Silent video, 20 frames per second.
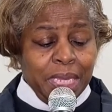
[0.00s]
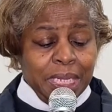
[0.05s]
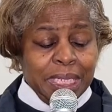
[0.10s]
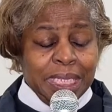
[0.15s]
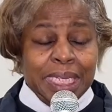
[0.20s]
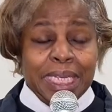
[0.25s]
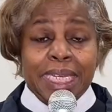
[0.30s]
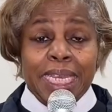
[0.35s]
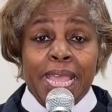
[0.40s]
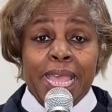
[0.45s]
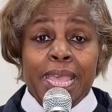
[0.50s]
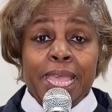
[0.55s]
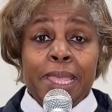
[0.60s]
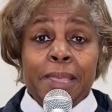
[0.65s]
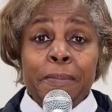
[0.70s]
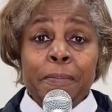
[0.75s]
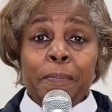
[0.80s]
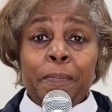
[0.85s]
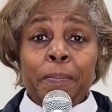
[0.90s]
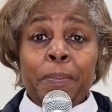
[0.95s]

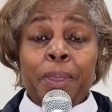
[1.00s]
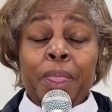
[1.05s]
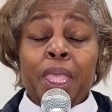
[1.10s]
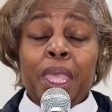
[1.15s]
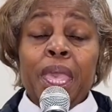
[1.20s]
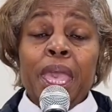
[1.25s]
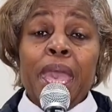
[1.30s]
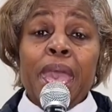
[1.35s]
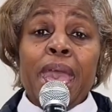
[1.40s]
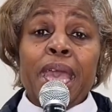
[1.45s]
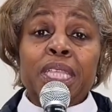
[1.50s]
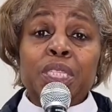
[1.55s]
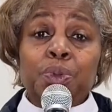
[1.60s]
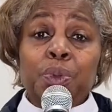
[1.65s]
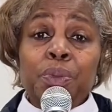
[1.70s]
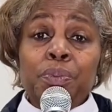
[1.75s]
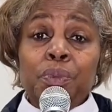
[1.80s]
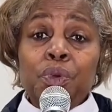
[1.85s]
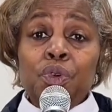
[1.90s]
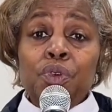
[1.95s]
Today, as
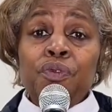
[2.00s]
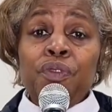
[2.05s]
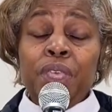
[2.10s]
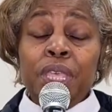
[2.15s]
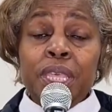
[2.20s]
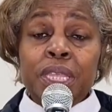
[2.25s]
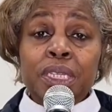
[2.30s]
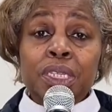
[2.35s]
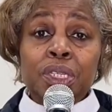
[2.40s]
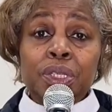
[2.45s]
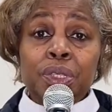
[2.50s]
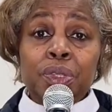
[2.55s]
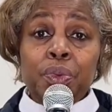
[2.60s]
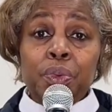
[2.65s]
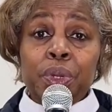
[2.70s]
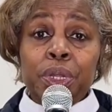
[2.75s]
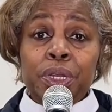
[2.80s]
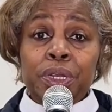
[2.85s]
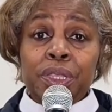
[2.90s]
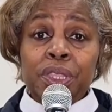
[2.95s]
we move into the
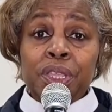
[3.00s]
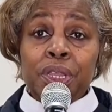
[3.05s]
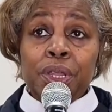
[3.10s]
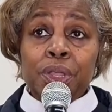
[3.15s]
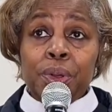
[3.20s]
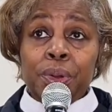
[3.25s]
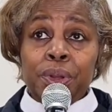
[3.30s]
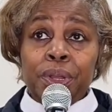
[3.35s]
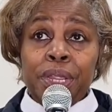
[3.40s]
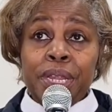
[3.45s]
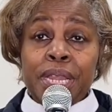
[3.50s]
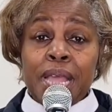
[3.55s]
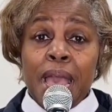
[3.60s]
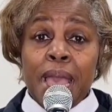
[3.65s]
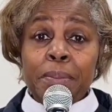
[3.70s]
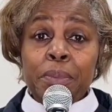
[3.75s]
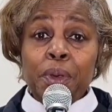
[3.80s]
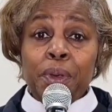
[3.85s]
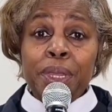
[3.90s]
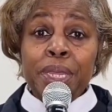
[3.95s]
word of the Lord,
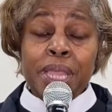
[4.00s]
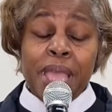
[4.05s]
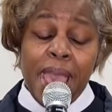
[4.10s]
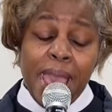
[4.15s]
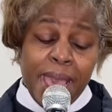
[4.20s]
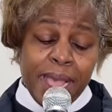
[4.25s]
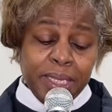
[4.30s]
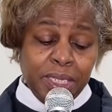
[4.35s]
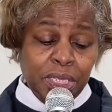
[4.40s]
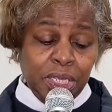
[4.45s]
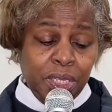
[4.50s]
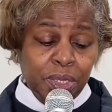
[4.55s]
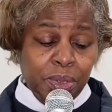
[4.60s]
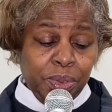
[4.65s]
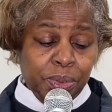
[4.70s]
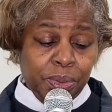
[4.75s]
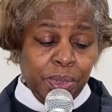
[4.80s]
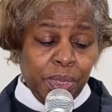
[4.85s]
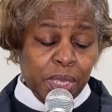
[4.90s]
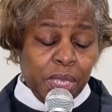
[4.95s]
I'm going to ask
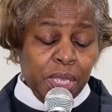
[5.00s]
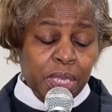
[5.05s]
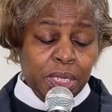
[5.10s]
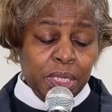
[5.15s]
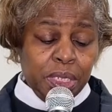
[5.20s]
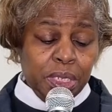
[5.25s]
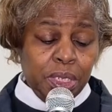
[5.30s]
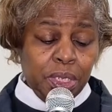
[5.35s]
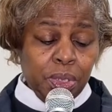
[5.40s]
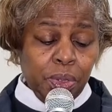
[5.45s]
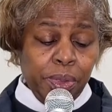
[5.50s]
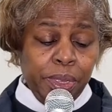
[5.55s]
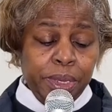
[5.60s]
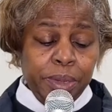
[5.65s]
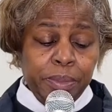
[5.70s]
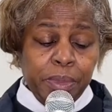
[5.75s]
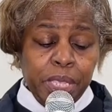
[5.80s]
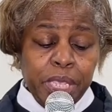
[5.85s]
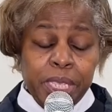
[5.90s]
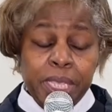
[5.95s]
you to
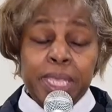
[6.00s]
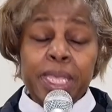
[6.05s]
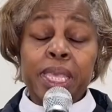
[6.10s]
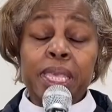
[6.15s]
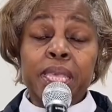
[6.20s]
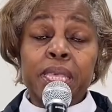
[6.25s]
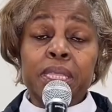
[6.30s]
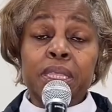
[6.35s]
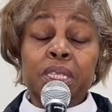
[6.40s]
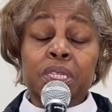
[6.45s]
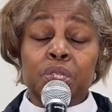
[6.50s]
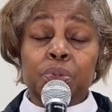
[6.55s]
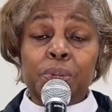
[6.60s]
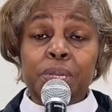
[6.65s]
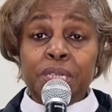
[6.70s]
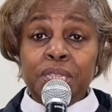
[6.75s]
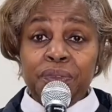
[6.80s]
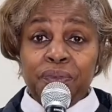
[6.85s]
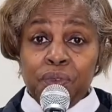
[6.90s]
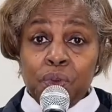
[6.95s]
join me in the
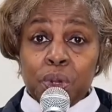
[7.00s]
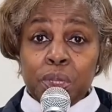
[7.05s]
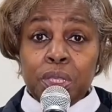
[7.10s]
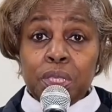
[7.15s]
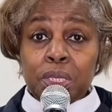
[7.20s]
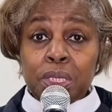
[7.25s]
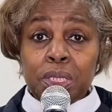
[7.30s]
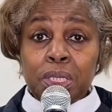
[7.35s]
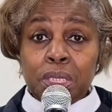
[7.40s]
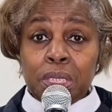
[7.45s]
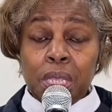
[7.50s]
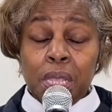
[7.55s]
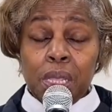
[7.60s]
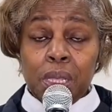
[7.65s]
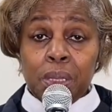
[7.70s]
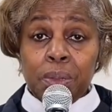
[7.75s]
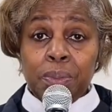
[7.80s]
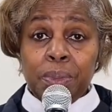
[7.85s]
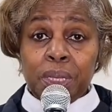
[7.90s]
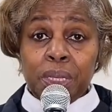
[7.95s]
24th
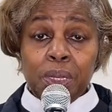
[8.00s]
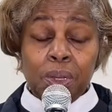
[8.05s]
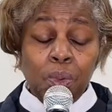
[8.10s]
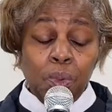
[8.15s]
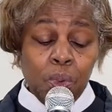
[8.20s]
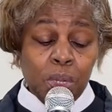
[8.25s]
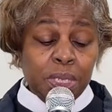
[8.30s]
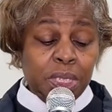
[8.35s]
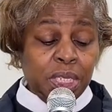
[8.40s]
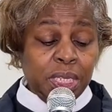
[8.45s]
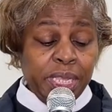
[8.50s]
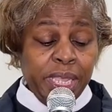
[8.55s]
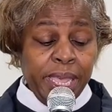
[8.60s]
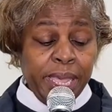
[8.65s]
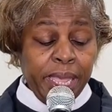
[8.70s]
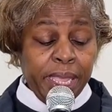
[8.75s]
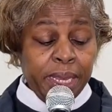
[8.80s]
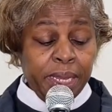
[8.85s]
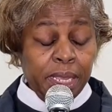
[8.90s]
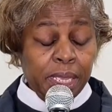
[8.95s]
Psalm once
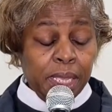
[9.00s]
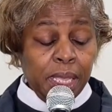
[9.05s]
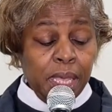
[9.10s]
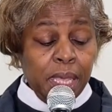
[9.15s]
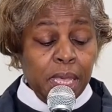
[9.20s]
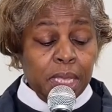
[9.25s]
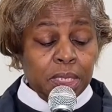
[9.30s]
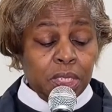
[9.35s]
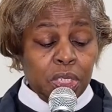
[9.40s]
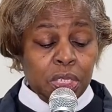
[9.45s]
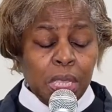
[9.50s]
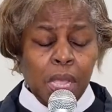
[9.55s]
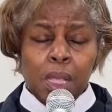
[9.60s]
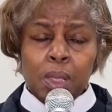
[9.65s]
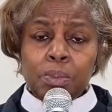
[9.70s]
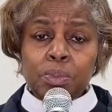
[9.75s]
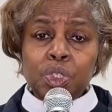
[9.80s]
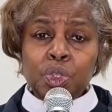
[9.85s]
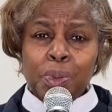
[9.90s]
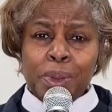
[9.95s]
again.
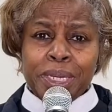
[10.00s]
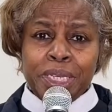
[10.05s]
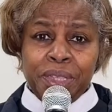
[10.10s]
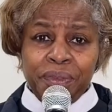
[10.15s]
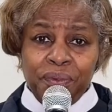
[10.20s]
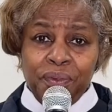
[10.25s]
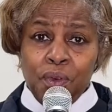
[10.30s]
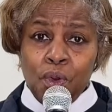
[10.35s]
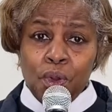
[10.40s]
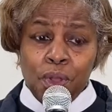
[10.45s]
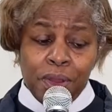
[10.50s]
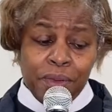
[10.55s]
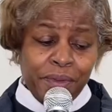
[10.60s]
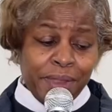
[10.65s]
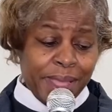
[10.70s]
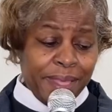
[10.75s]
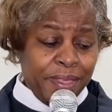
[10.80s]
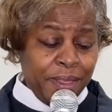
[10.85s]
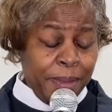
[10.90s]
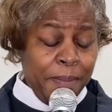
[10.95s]
Psalm 24,
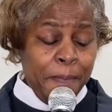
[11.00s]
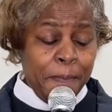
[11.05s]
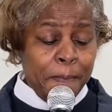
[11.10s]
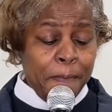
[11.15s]
rather.